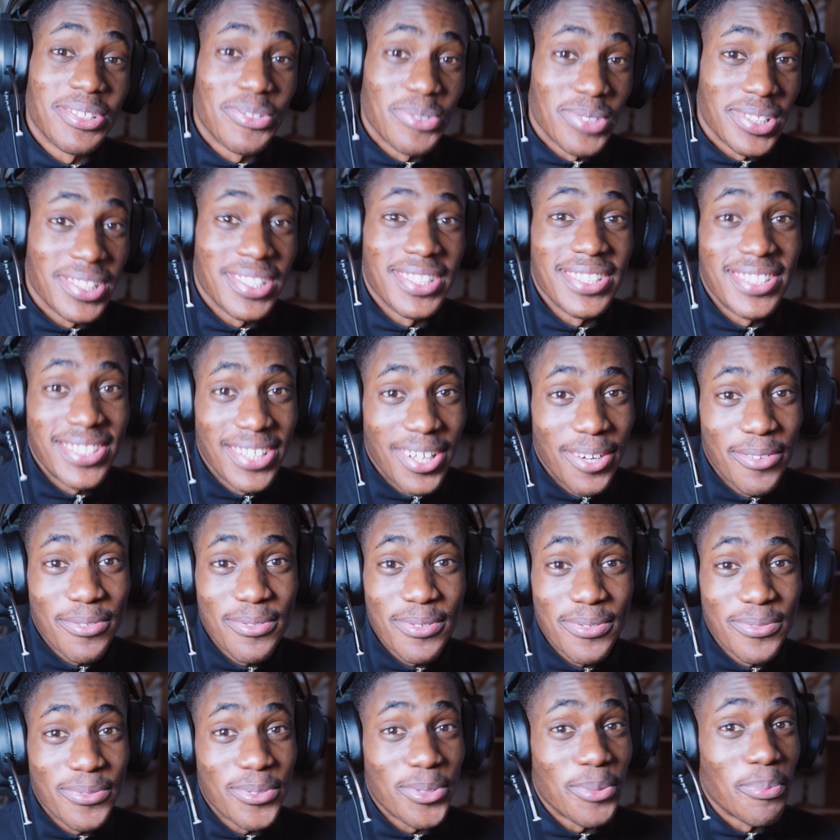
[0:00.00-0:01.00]
really tough
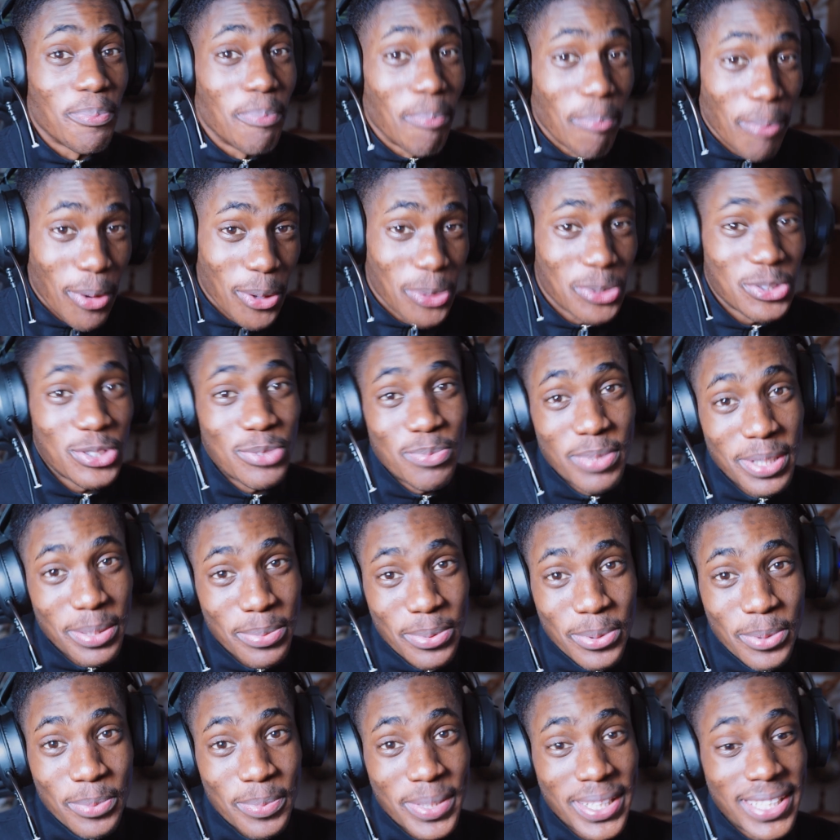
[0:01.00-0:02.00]
for most
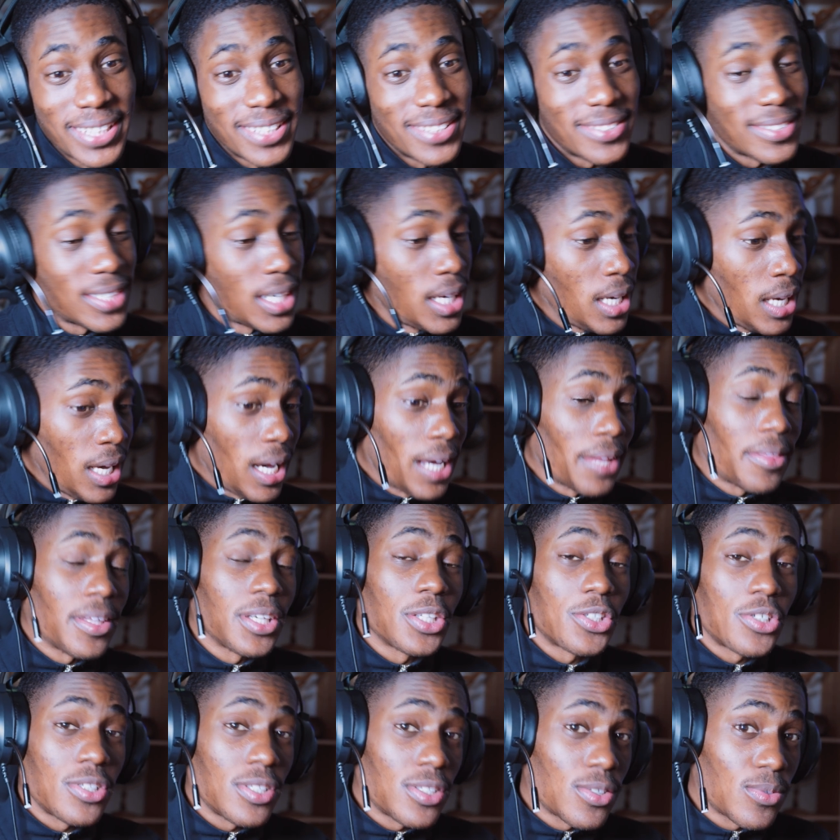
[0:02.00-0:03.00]
people, because I
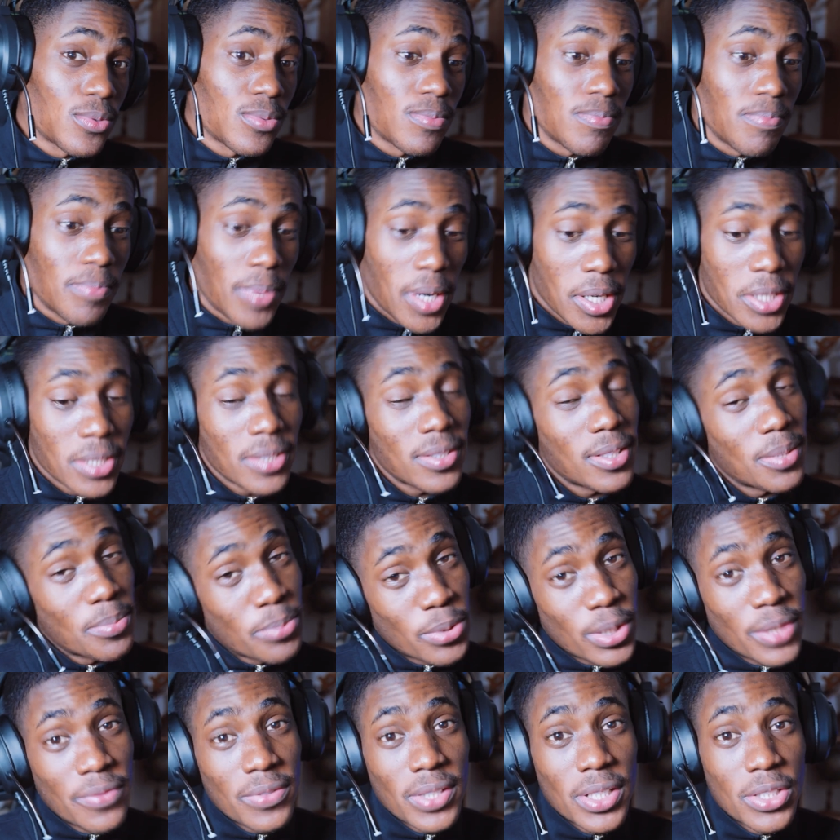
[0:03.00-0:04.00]
think she's part of the
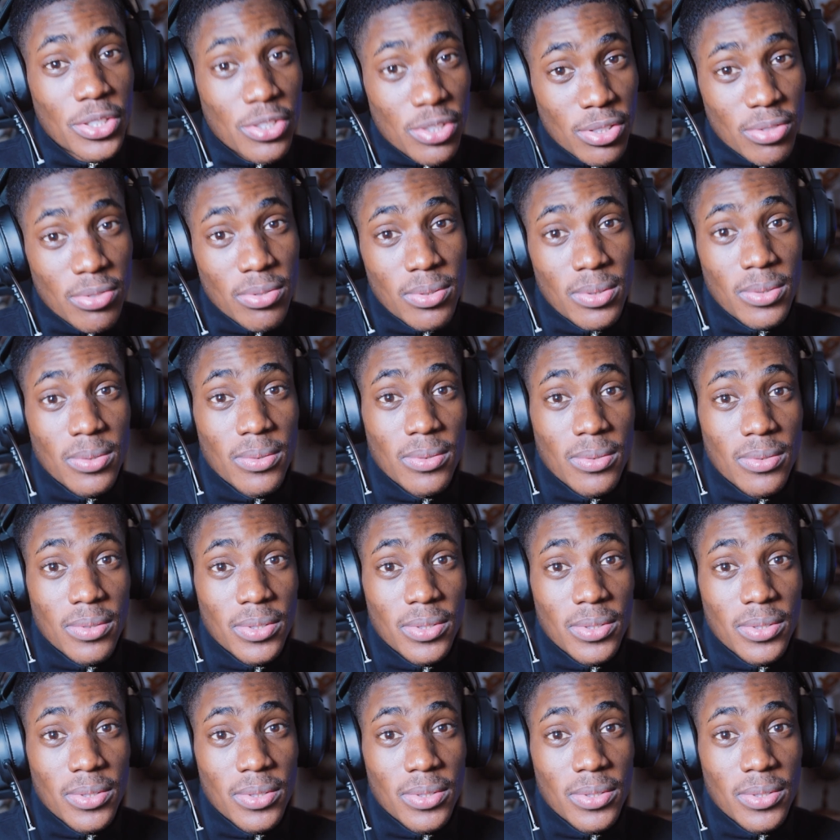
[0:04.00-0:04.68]
privileged crew.